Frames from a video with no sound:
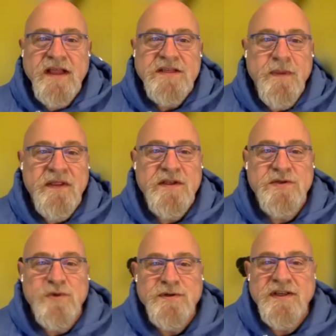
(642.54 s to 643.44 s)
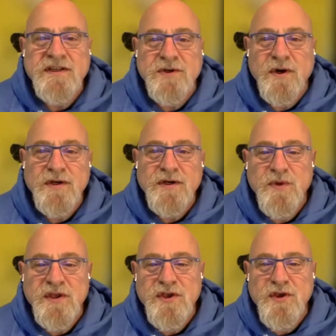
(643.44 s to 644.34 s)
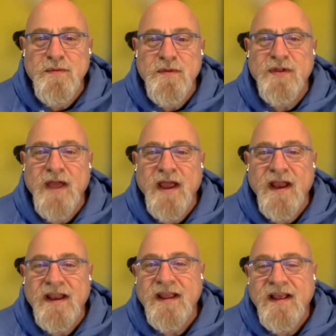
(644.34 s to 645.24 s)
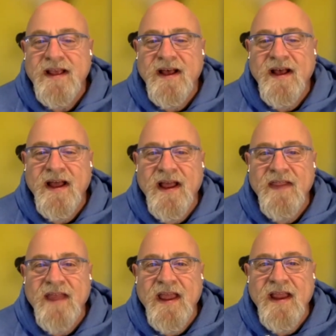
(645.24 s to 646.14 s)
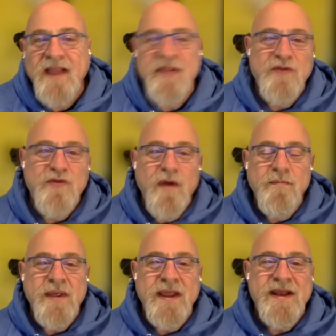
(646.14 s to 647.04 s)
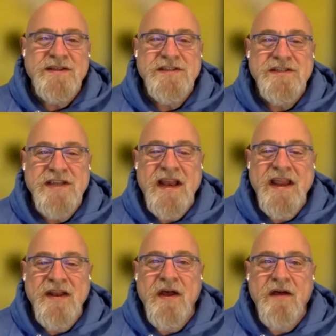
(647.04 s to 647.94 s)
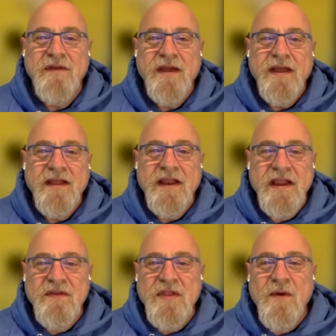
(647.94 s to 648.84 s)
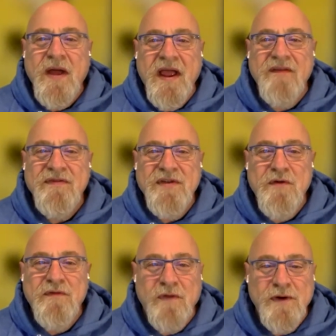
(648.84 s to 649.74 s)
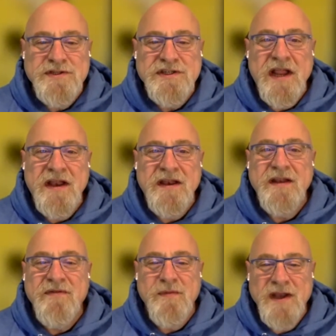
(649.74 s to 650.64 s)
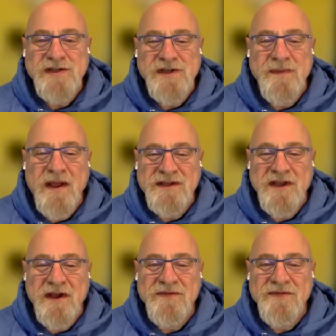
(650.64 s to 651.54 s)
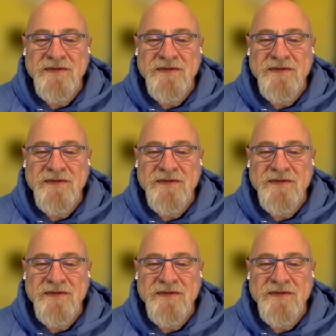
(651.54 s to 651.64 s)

is about these rumors, they start to accumulate, uh, and they the drumbeat is steady enough that even though I have no firsthand information myself,